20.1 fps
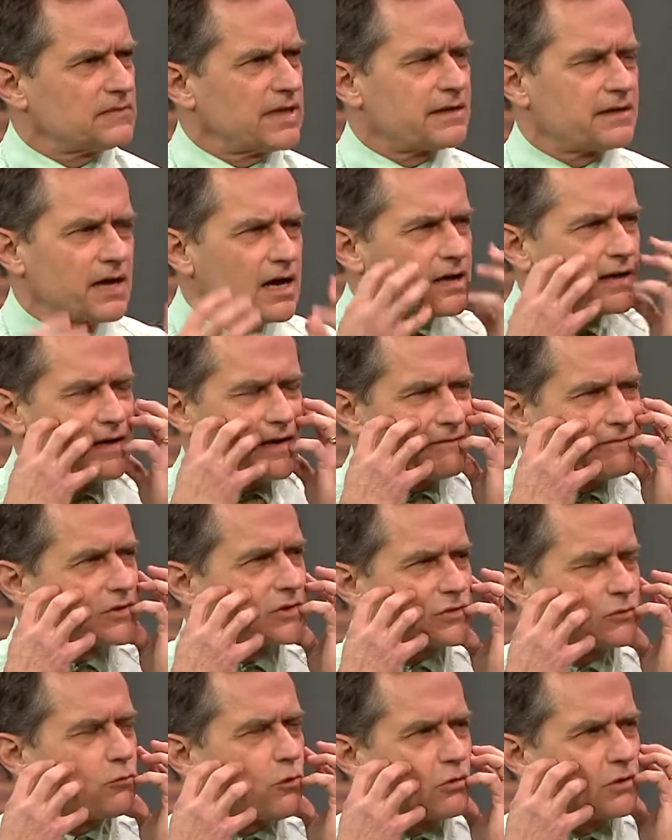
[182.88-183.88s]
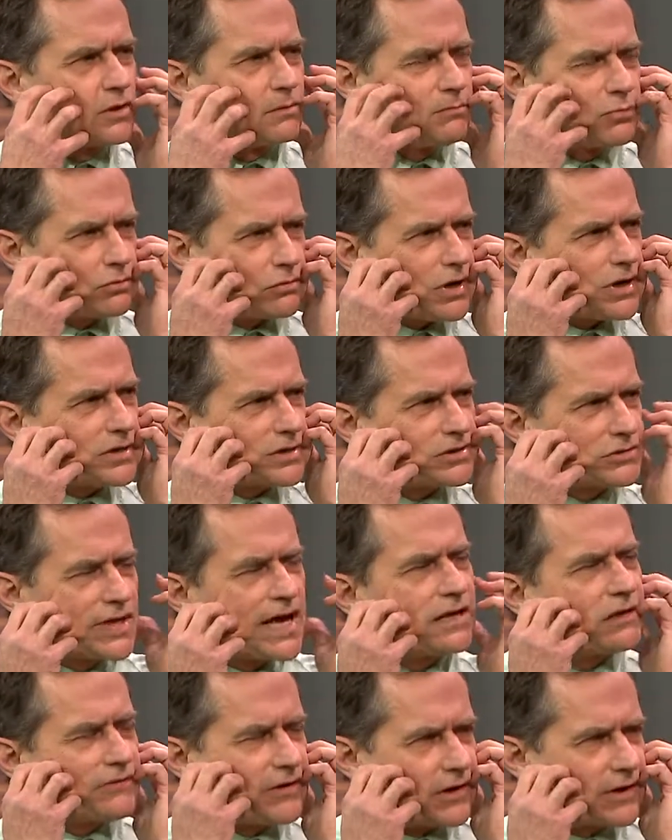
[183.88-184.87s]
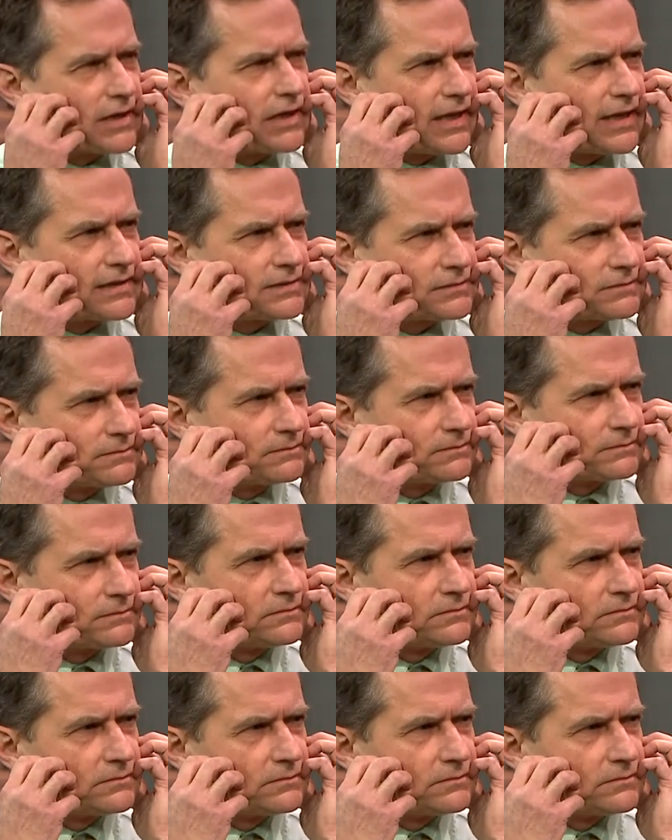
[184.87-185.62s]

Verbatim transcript: and not have the swollen parotid, salivary so gland. What are the other